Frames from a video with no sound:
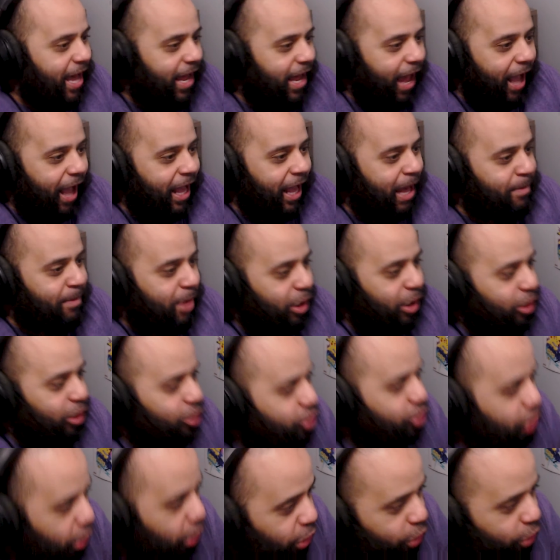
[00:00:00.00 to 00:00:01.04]
I got my
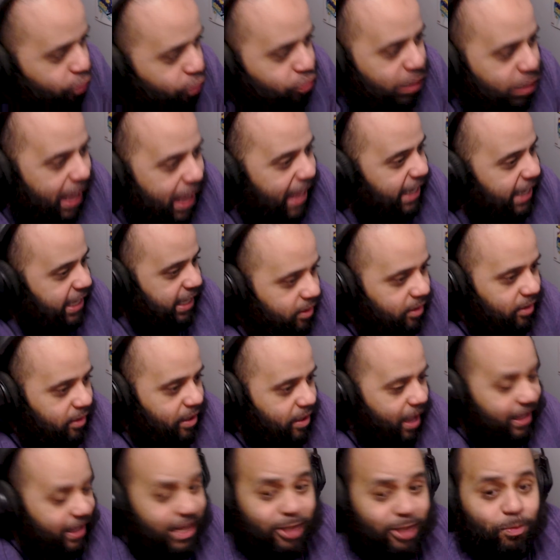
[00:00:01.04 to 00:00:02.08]
controller ready.
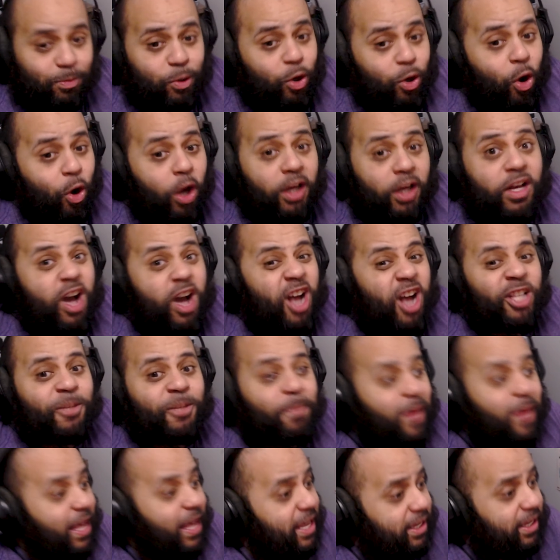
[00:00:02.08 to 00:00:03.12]
I guess we going guns
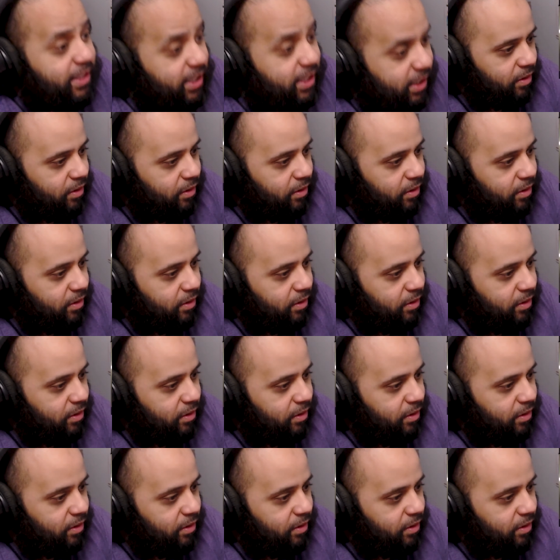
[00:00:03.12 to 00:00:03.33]
blazing.